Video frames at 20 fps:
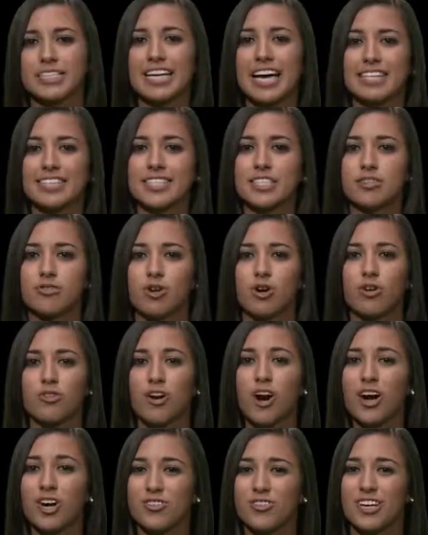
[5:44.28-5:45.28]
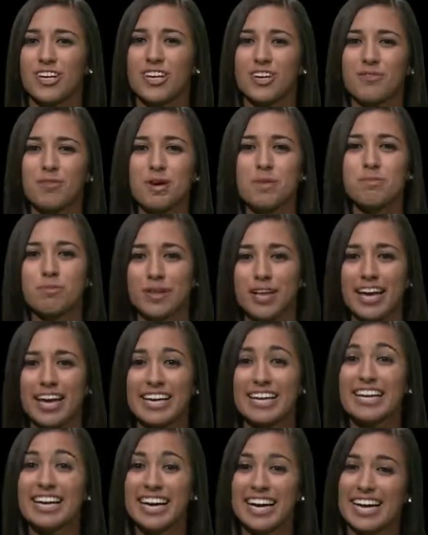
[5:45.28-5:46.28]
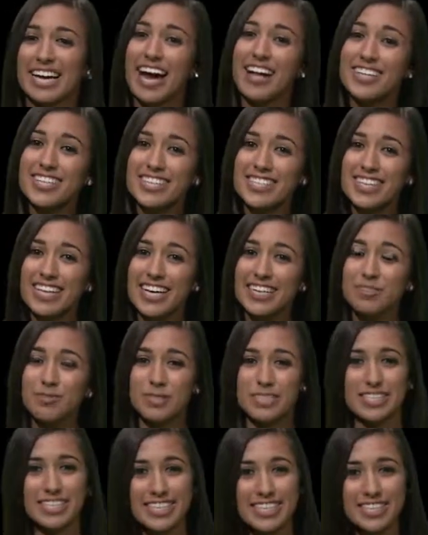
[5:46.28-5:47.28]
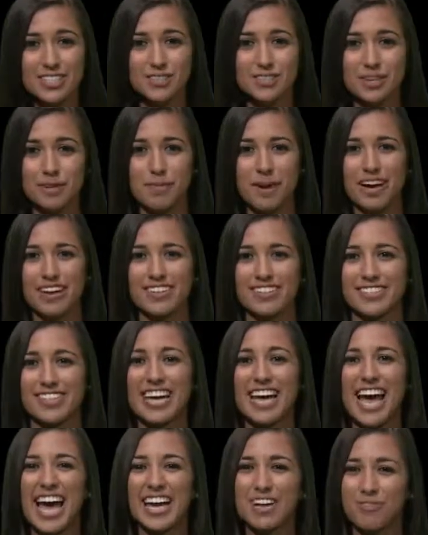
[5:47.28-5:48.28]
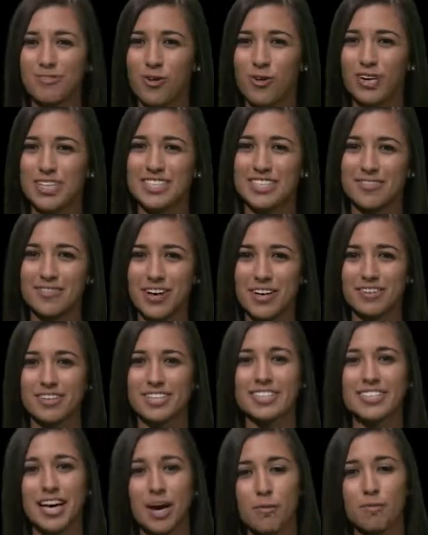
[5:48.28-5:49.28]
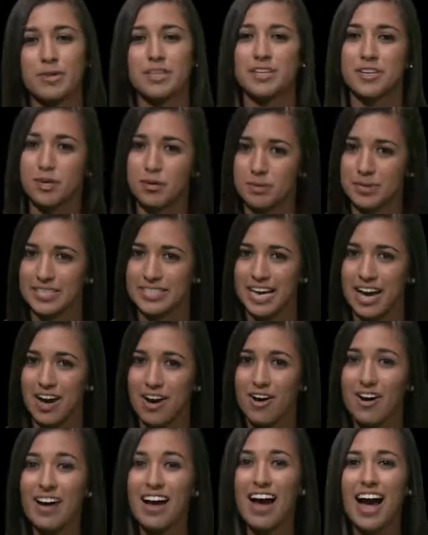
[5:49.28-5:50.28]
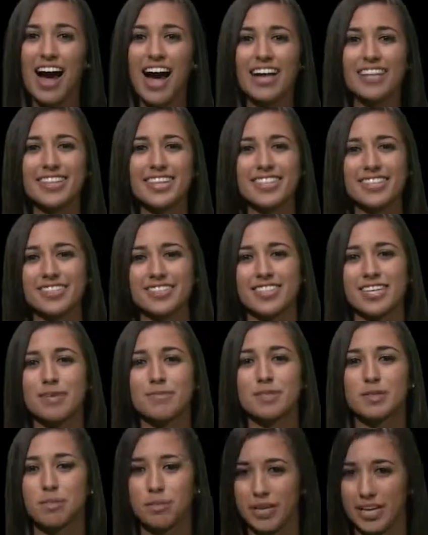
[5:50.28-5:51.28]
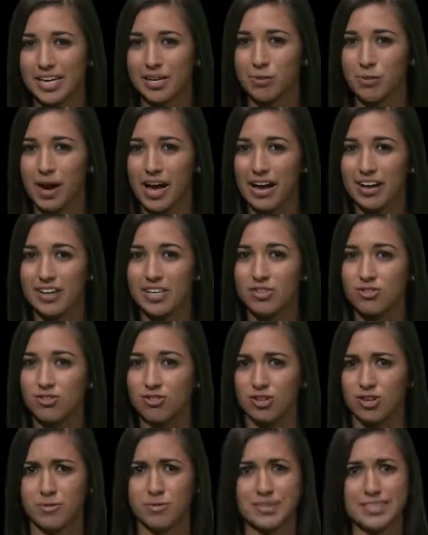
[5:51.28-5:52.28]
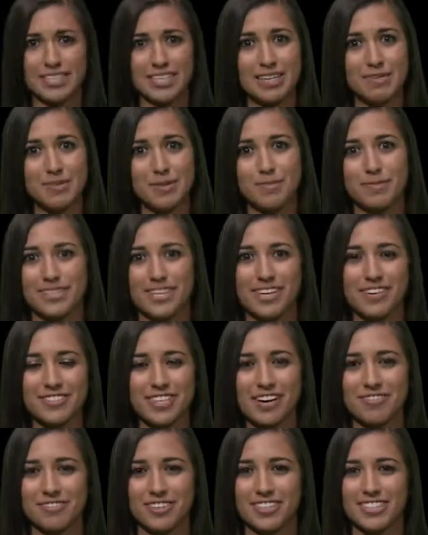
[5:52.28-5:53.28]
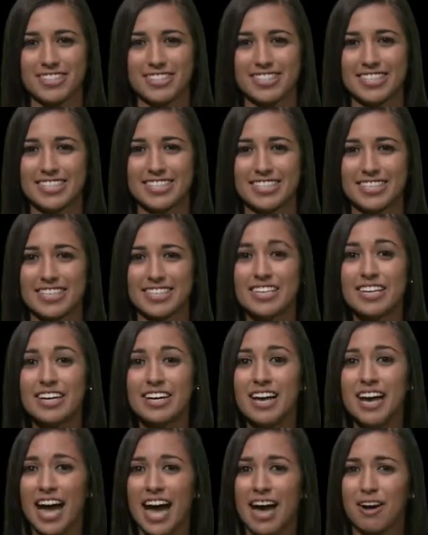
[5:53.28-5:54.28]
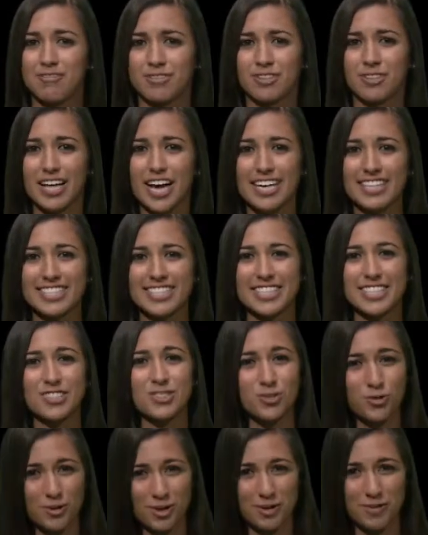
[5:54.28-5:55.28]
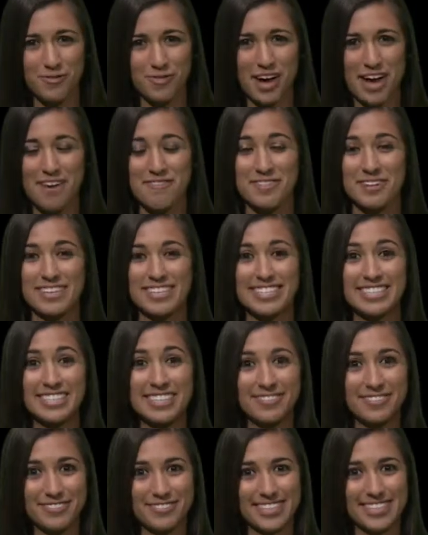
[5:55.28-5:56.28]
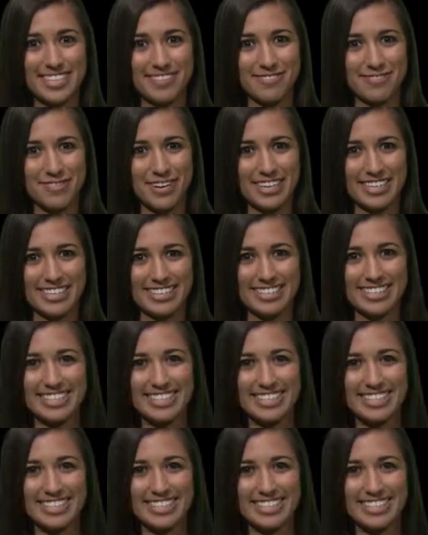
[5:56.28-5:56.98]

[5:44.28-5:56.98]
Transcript: 19-year-old Archie Goodwin playing, and Alex Len with 6 rebounds. And of course, the veterans helping the newbies out. I think the team is playing well and should redeem themselves after this season, after last year's 25-57 record.